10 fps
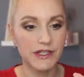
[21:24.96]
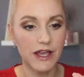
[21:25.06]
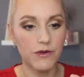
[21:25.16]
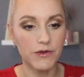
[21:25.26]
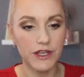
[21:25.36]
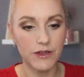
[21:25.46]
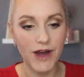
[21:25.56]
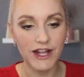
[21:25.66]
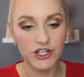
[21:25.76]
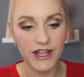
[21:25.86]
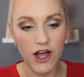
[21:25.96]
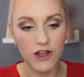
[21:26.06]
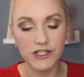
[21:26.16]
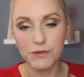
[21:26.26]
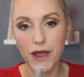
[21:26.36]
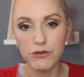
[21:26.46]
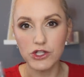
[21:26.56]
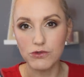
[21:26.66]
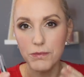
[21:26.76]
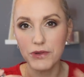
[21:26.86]
So you actually aren't
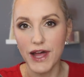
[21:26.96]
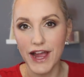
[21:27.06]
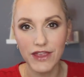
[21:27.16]
supposed to apply